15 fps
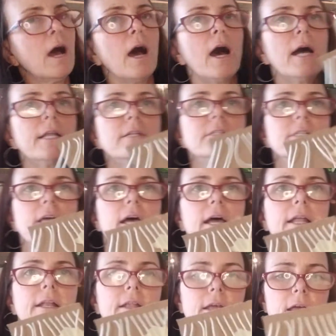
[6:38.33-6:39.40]

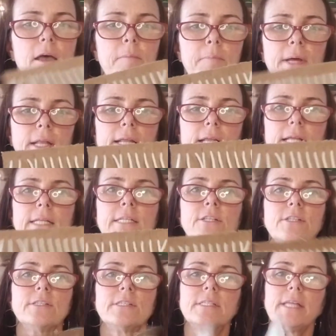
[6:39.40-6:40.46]
undone. But
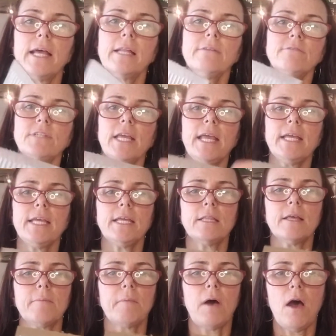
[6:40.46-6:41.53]
instead of taking
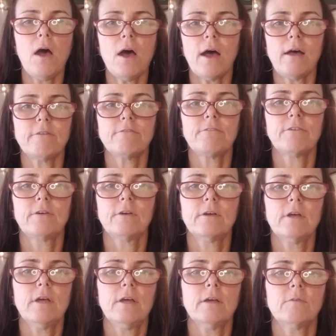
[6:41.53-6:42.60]
them off,
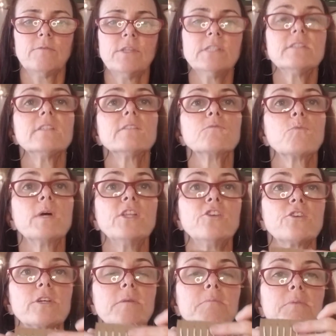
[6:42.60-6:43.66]
this is when
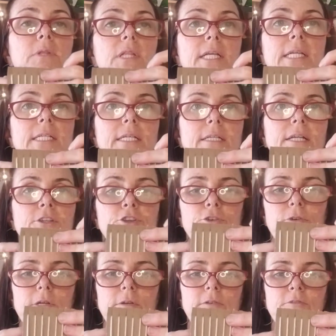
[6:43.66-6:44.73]
you're completed and
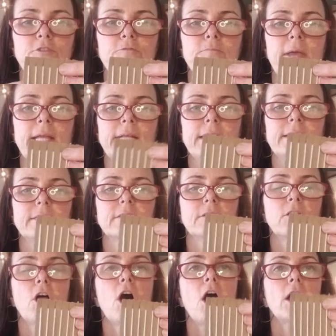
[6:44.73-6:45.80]
you're, you've made it as
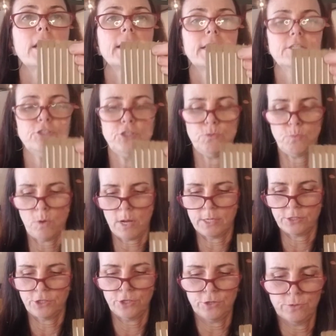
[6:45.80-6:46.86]
long as you
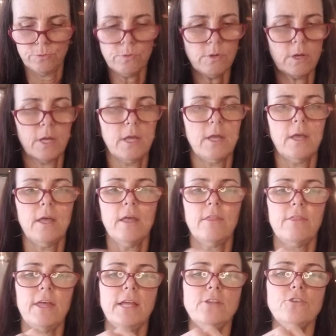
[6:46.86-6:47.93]
want to.
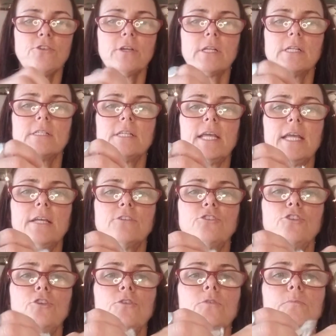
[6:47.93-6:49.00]
Then you're gonna take
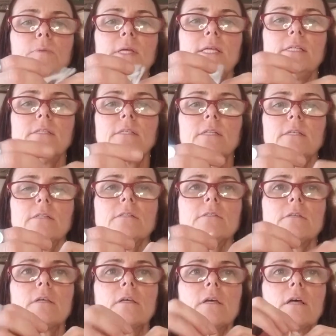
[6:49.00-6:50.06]
two
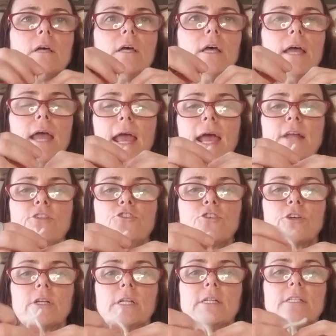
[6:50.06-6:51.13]
pieces and you're
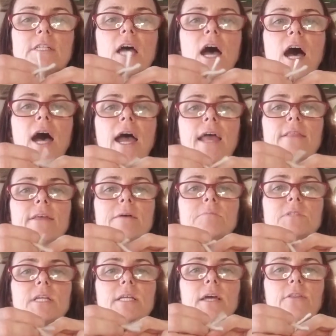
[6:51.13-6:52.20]
gonna tie them
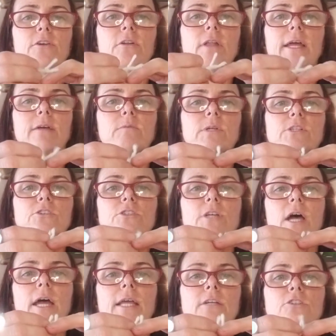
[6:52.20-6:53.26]
together like when you're
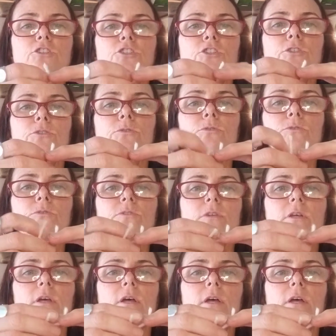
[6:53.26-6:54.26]
tying shoes